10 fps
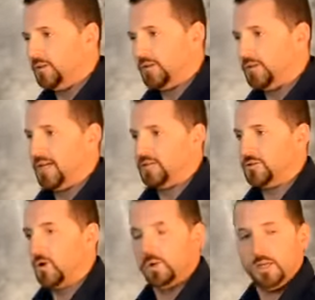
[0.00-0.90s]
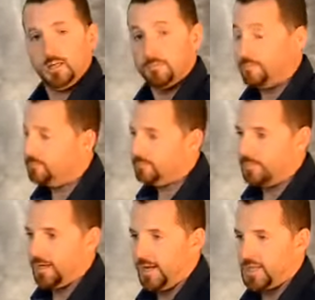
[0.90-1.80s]
Sounds hokey,
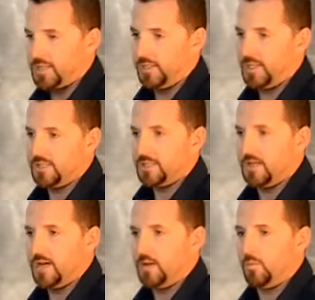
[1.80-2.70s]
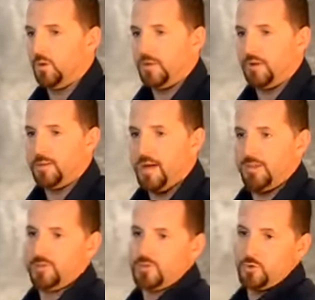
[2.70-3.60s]
but honestly that's one great
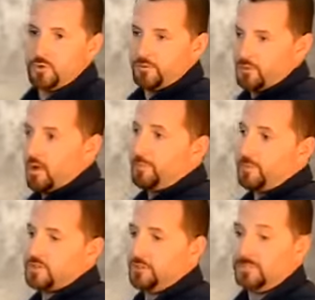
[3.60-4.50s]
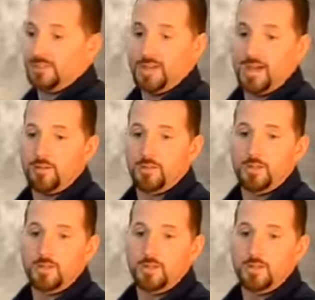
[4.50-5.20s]
method short of dropping something down